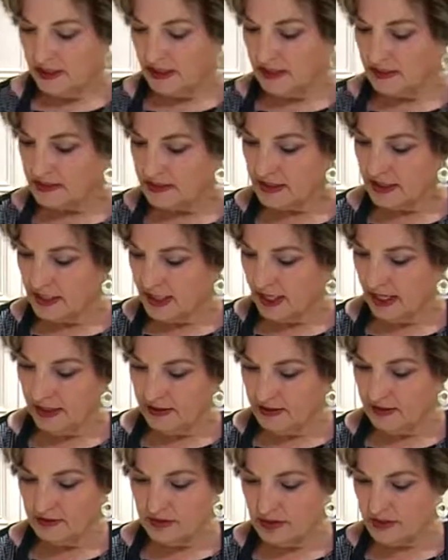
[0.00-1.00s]
And see how
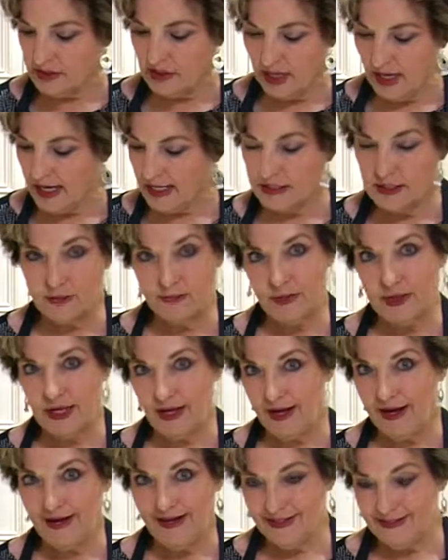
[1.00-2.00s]
those sliced
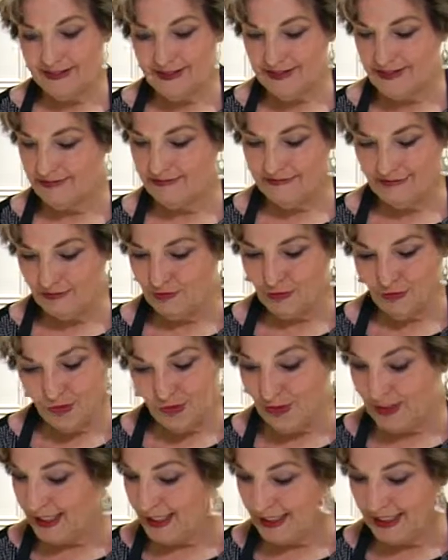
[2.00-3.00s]
pecans?
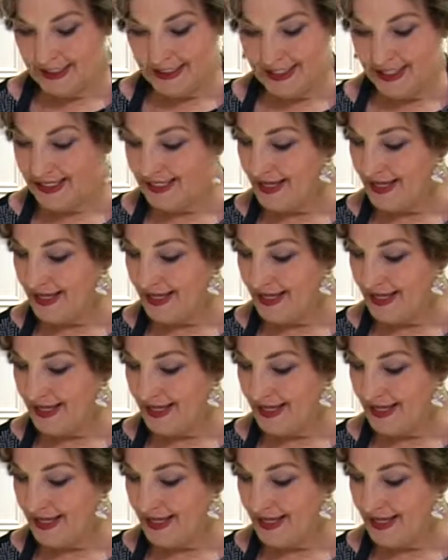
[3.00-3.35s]
Really